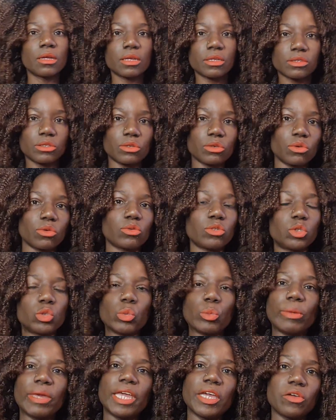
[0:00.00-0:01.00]

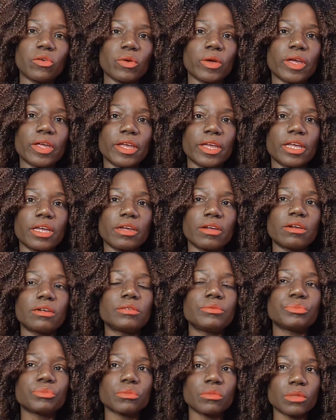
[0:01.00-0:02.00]
to make your
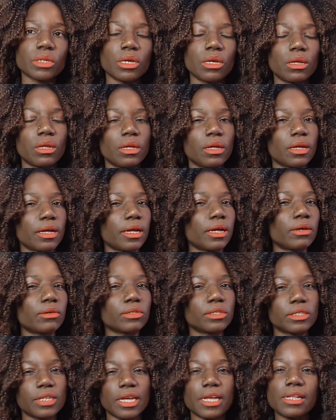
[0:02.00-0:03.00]
hair, I
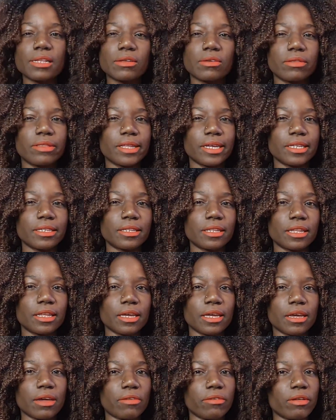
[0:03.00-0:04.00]
would calculate
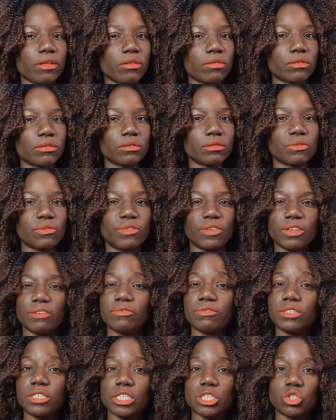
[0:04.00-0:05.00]
like around
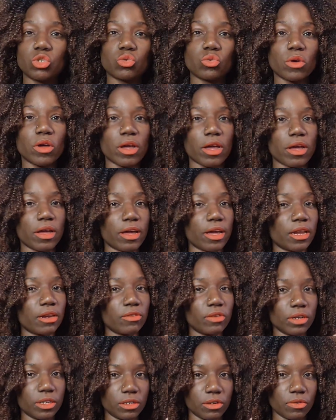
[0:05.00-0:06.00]
50 to
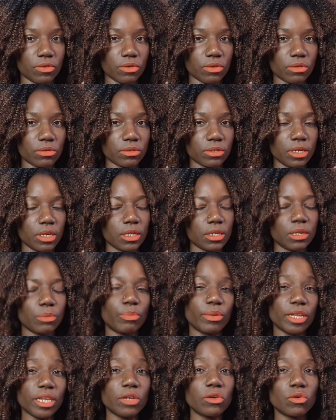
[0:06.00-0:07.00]
100 euros,
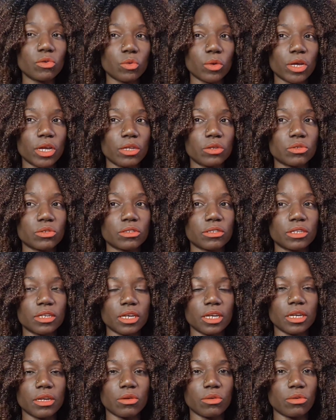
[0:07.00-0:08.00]
depending on where you
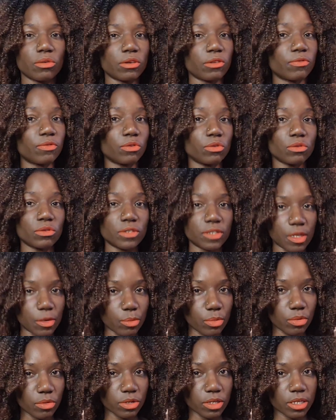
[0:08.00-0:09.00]
stay, or if you know
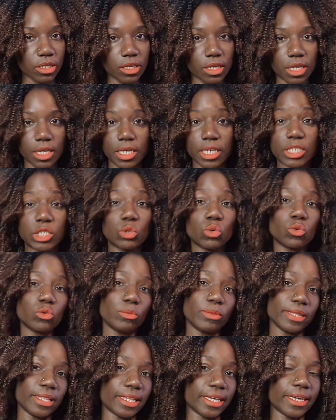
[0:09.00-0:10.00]
somebody, it
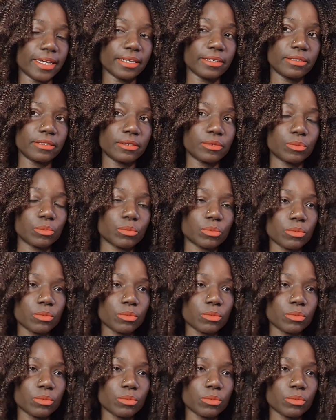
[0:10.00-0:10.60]
could be less.